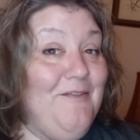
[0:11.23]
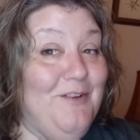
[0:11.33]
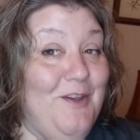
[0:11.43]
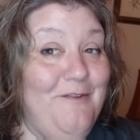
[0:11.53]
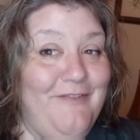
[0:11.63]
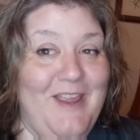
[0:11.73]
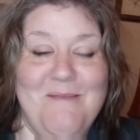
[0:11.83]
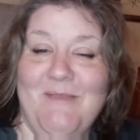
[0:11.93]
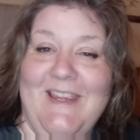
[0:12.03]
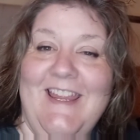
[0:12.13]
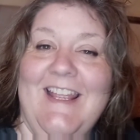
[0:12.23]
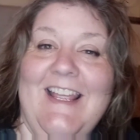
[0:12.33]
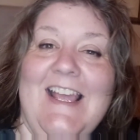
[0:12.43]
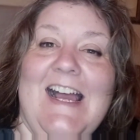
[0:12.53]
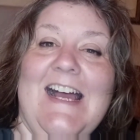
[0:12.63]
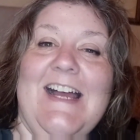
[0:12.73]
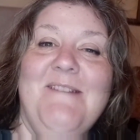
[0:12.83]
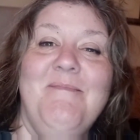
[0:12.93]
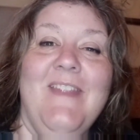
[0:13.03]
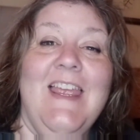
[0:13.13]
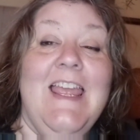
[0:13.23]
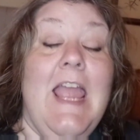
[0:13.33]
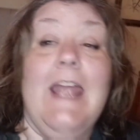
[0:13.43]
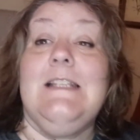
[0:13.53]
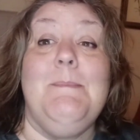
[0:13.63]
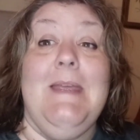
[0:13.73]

afternoon, family. Uh, it's